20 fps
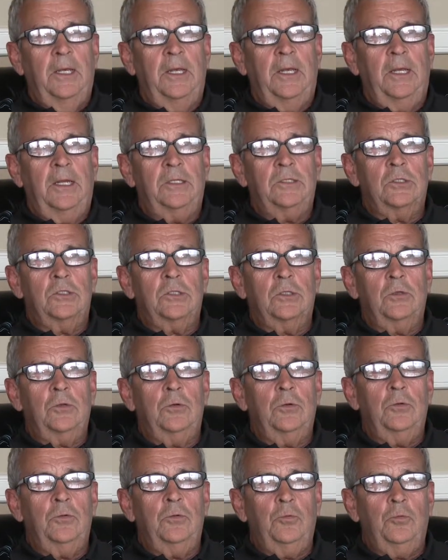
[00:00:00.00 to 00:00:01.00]
And
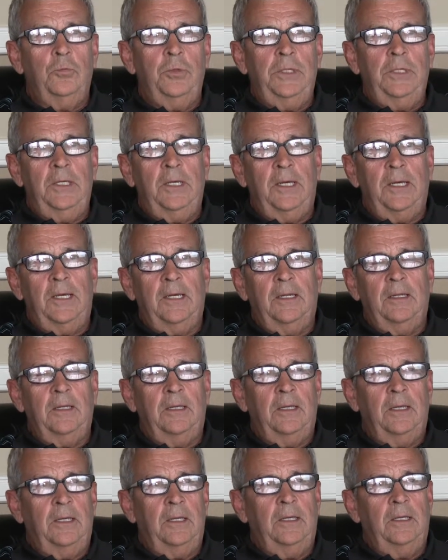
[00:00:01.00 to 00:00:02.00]
so we had
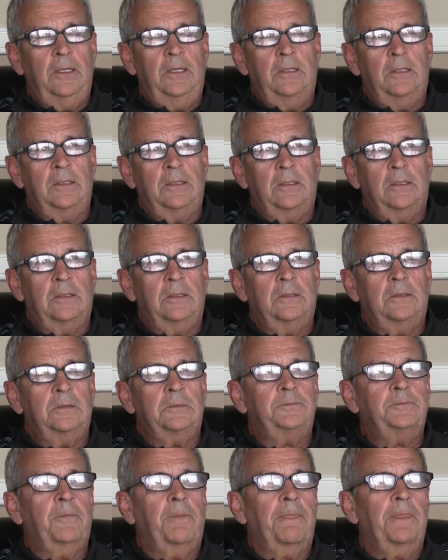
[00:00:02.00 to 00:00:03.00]
a
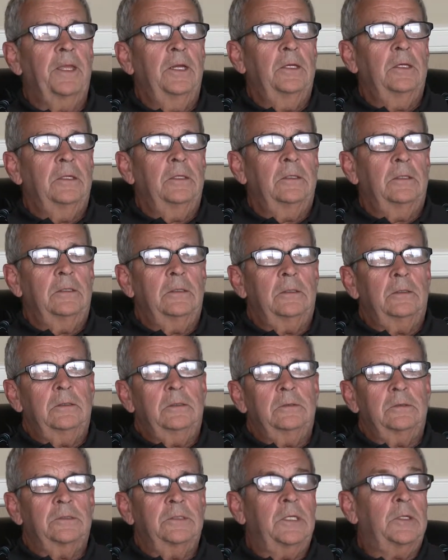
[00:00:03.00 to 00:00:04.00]

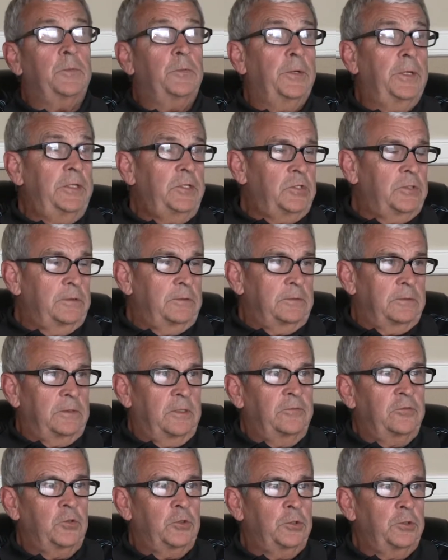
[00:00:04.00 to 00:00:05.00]
celebration
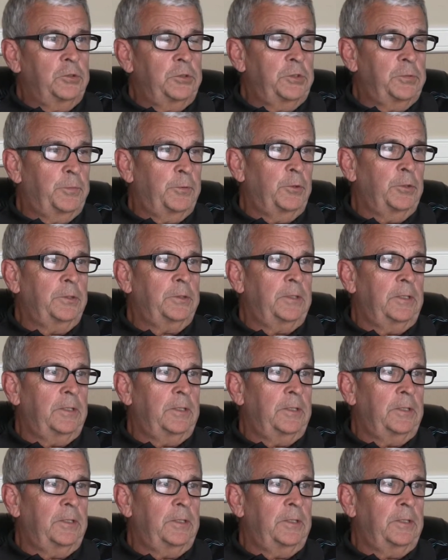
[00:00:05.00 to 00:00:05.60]
of Shirley Spork